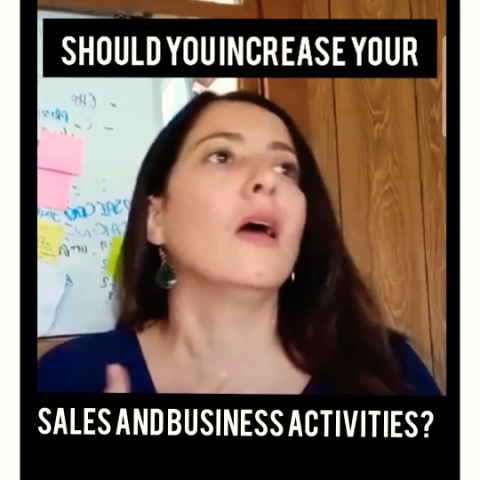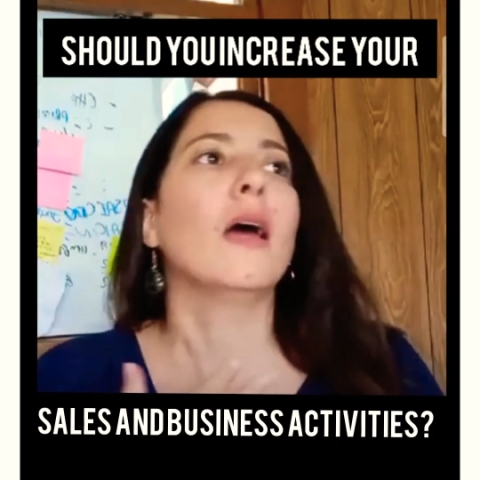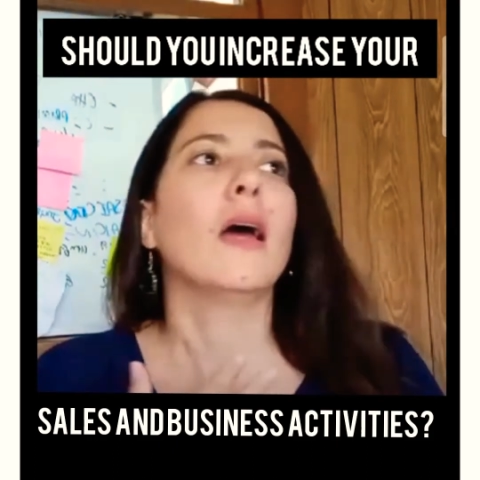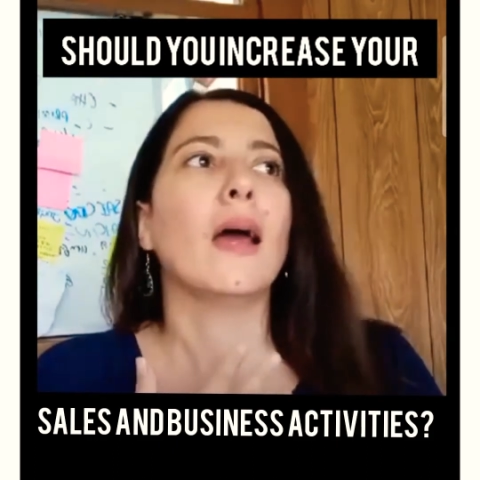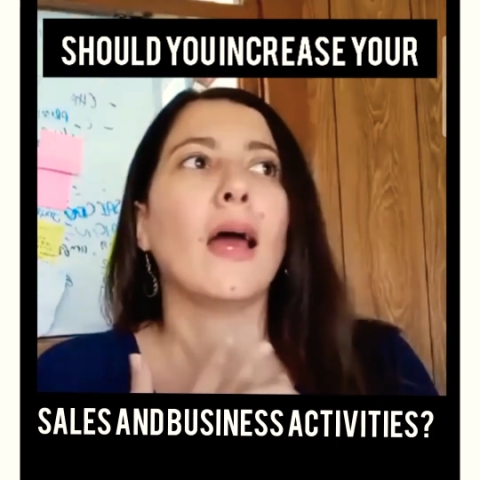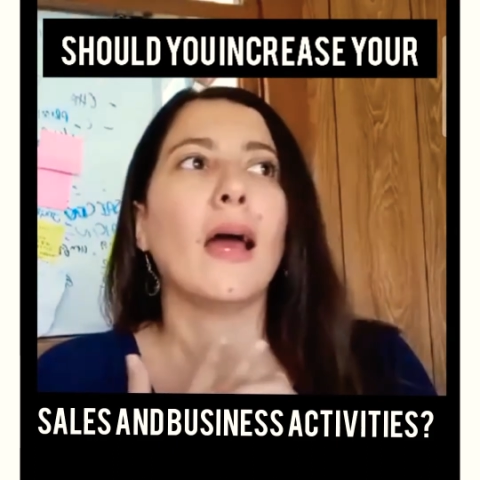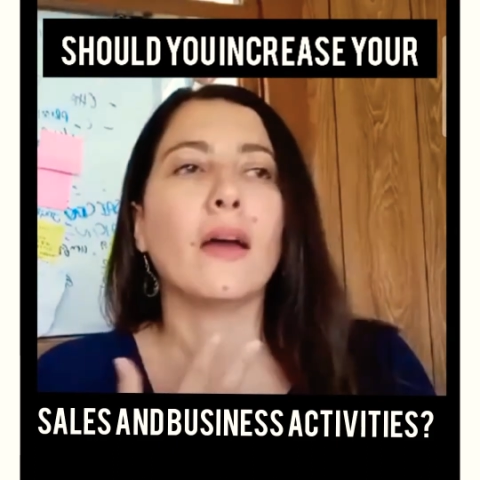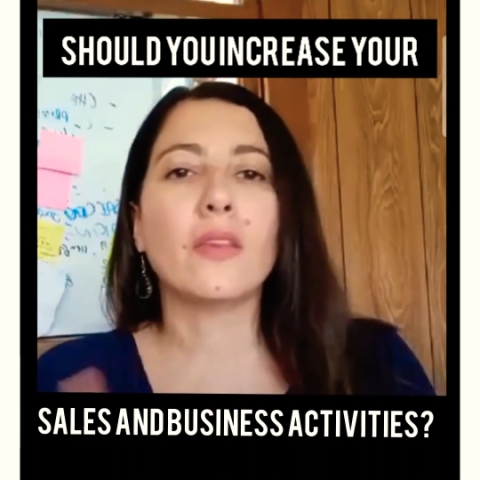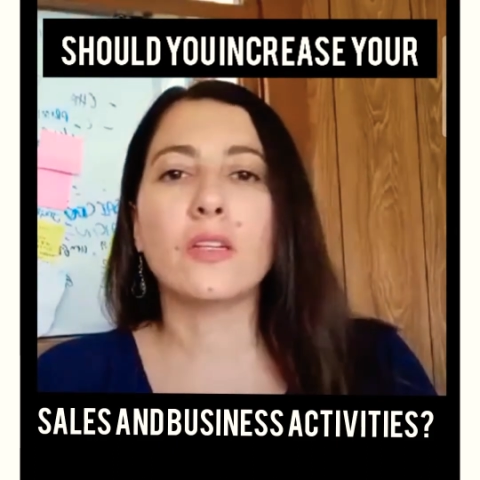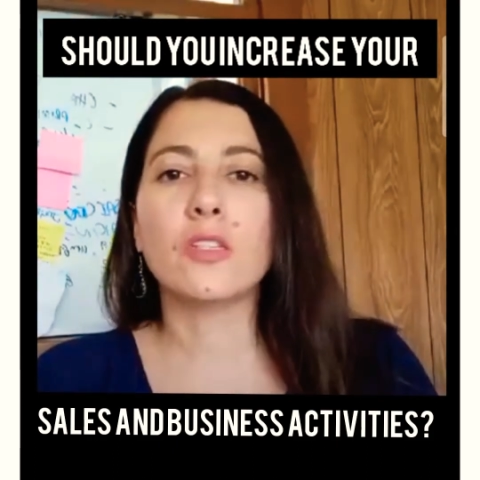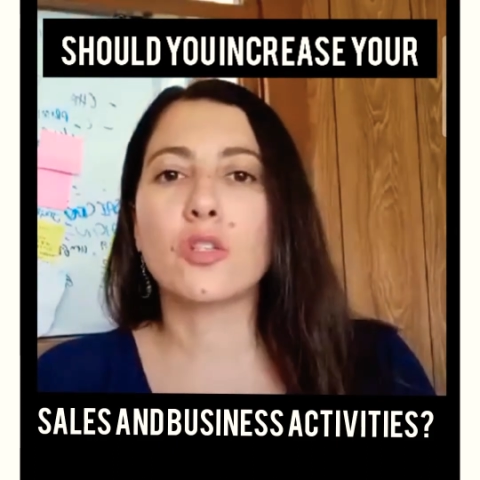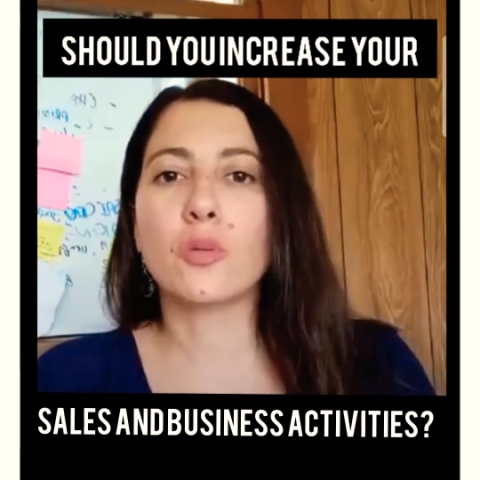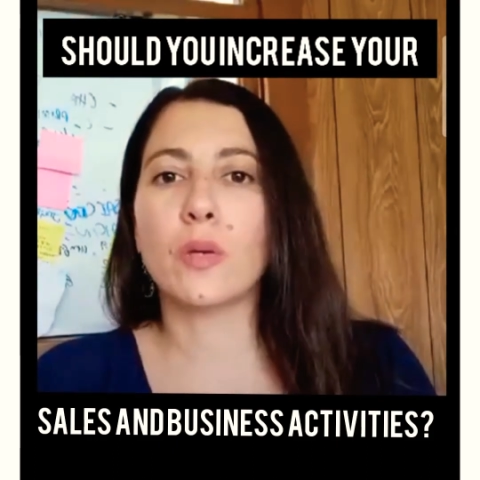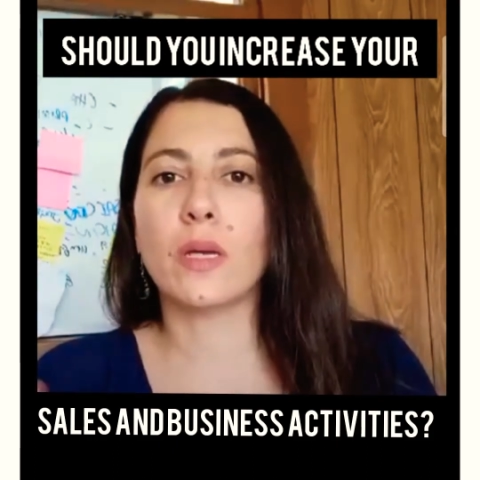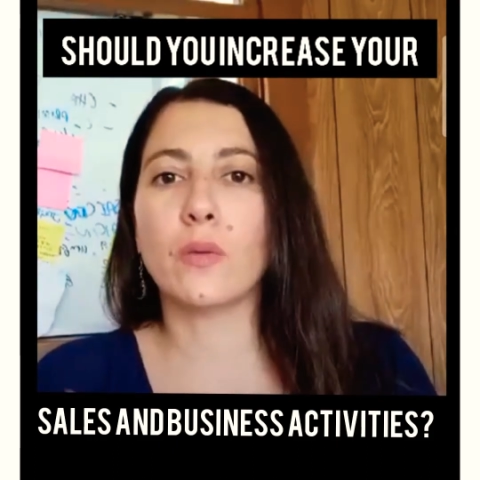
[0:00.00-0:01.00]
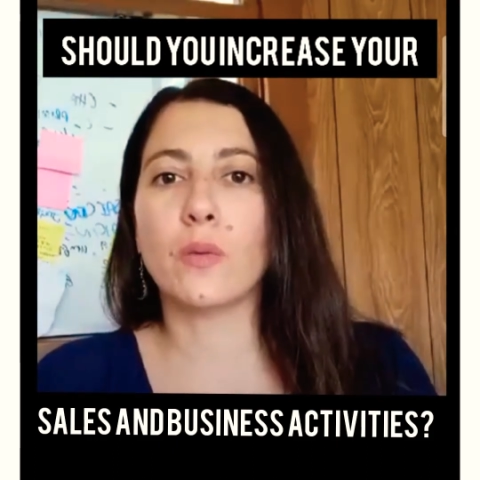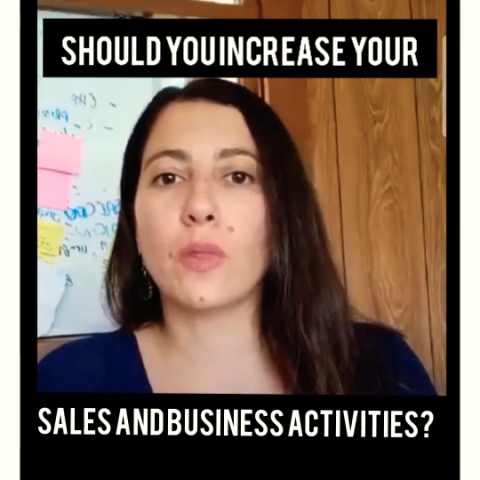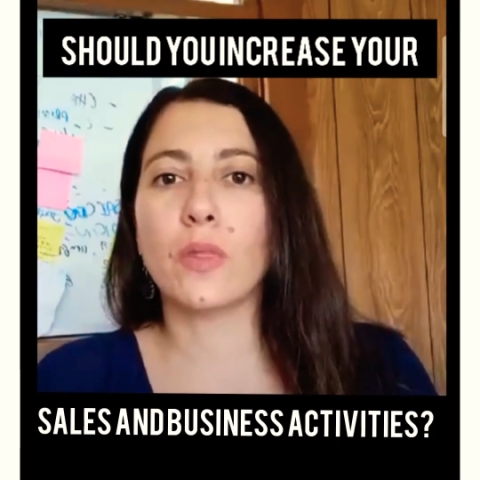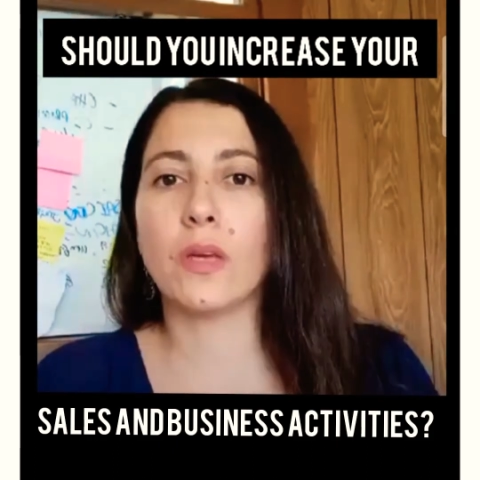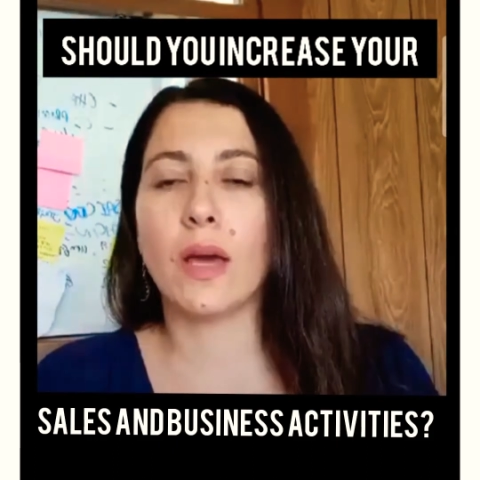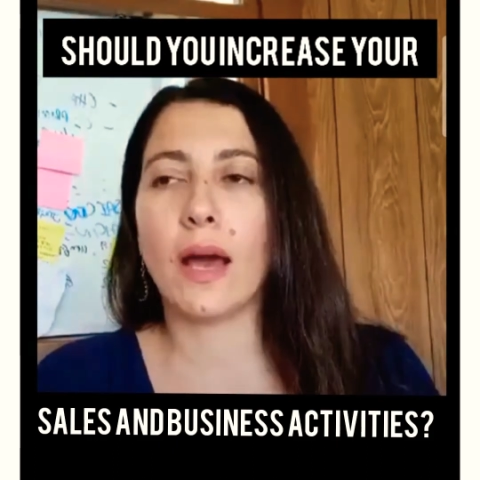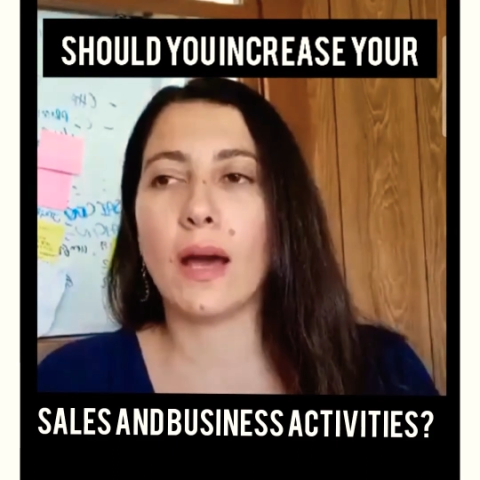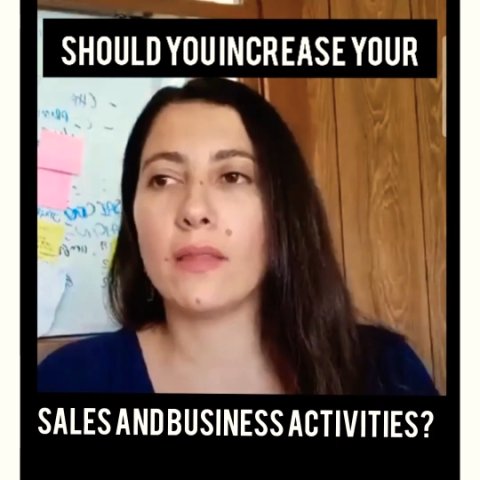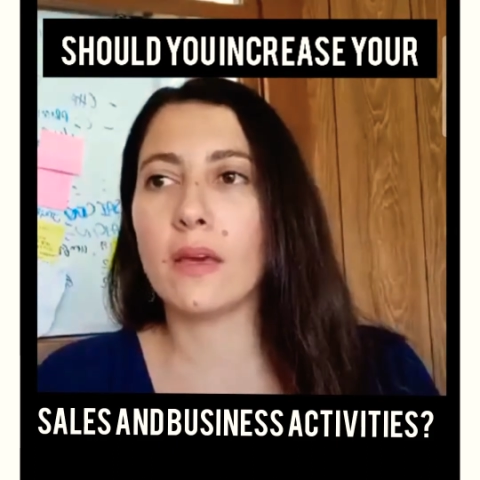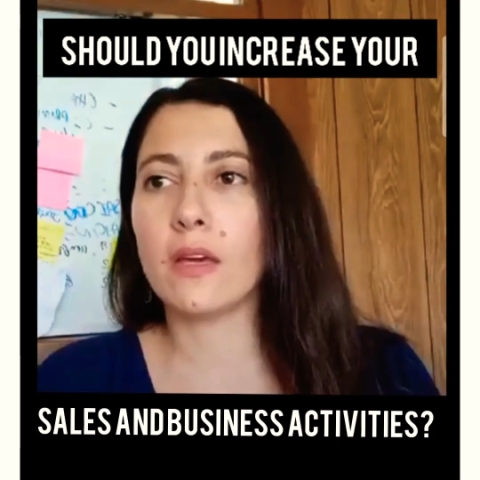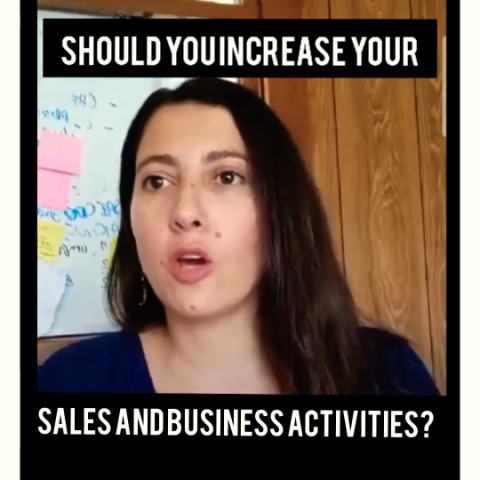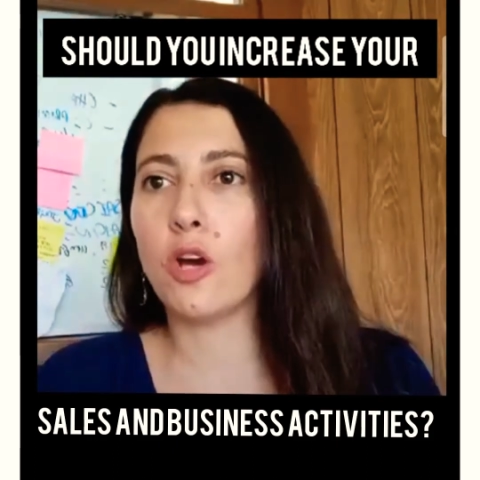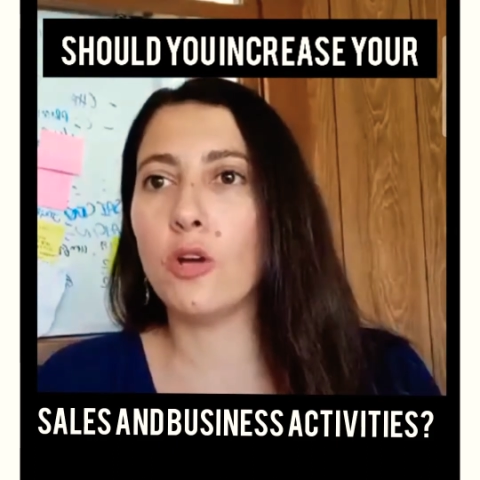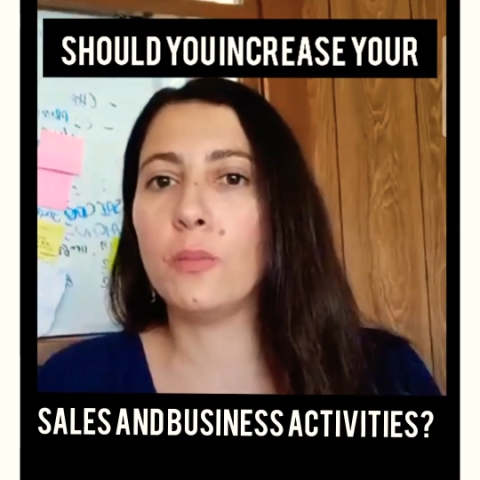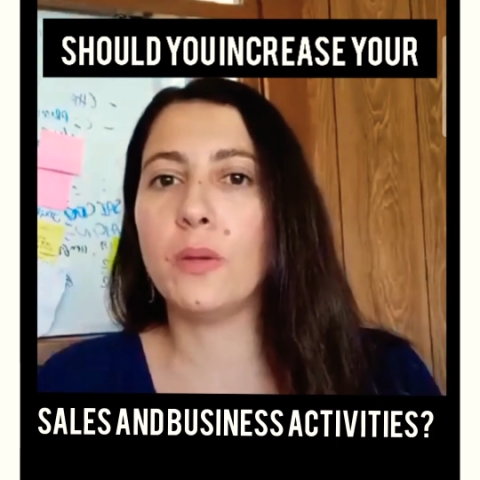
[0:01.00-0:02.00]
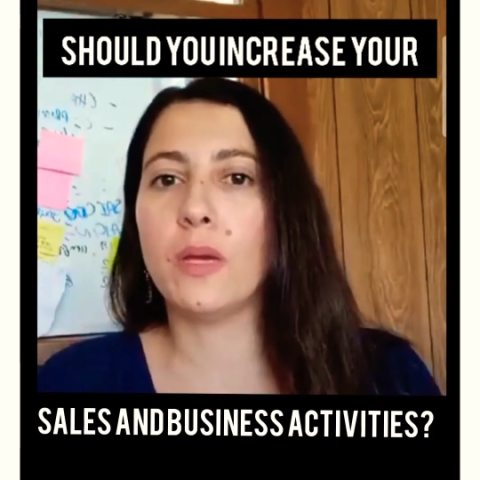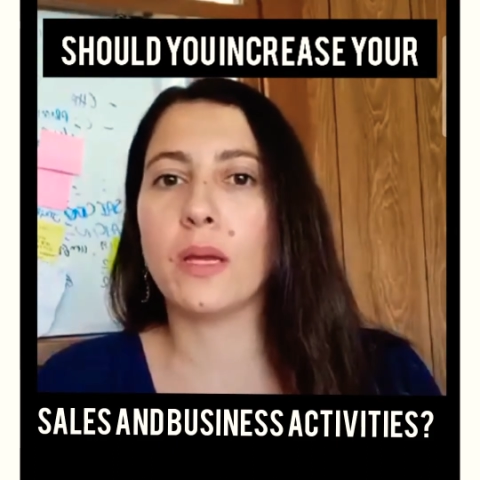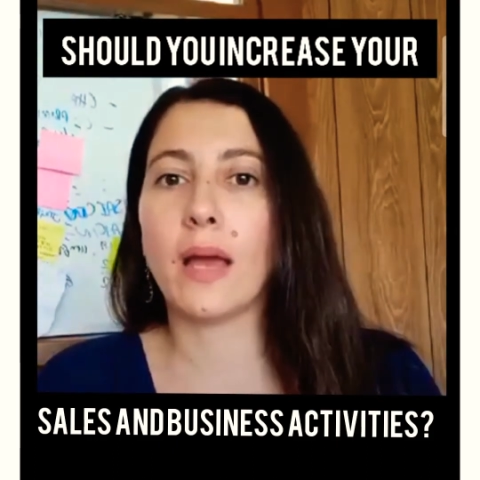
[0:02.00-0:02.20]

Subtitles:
how they're doing, with how they're coping,